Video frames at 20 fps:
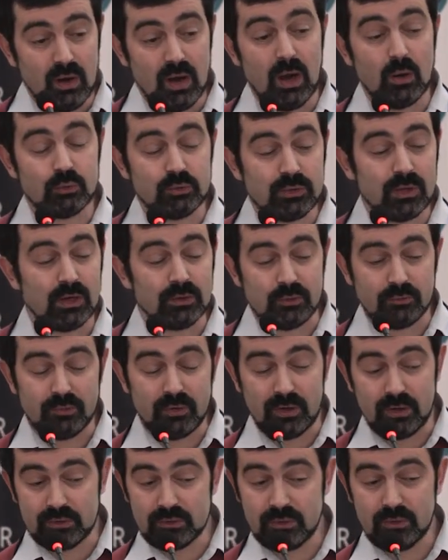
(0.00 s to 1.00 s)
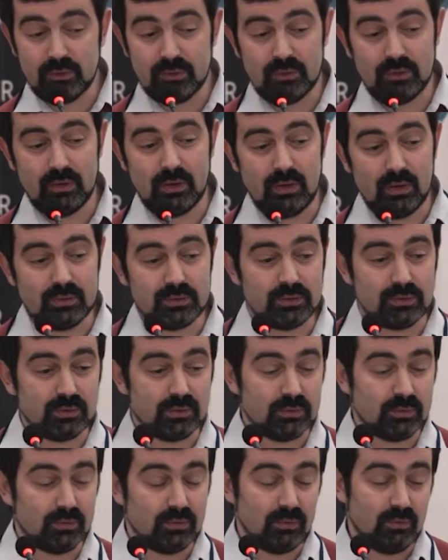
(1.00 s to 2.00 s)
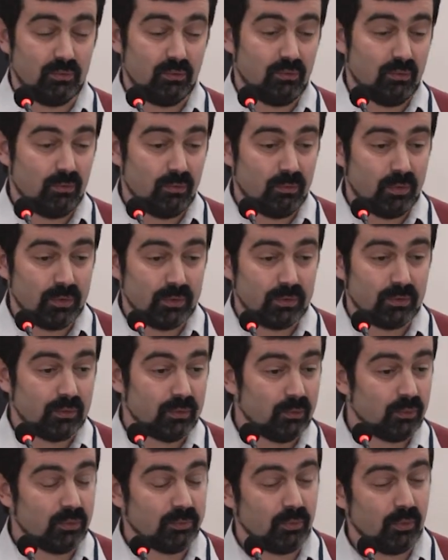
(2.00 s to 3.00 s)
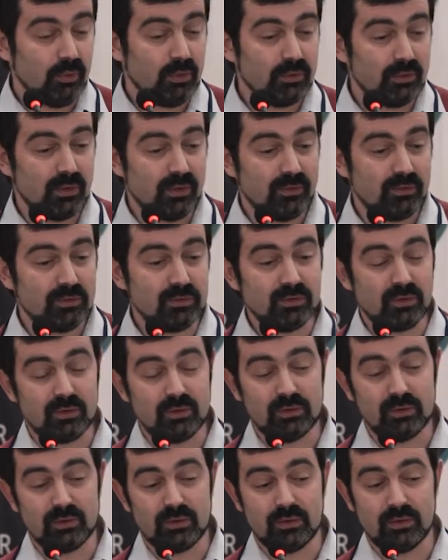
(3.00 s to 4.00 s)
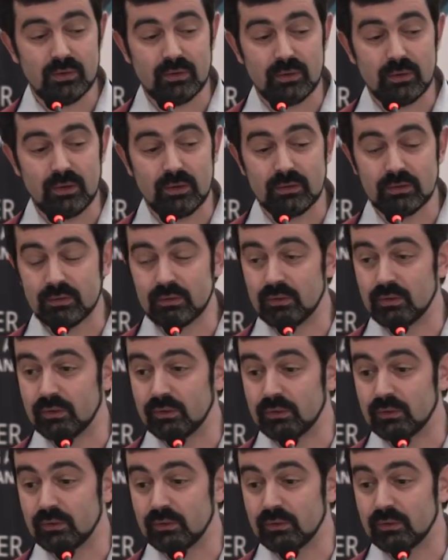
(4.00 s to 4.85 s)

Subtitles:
outside of Russia. It's a very good point, I think, and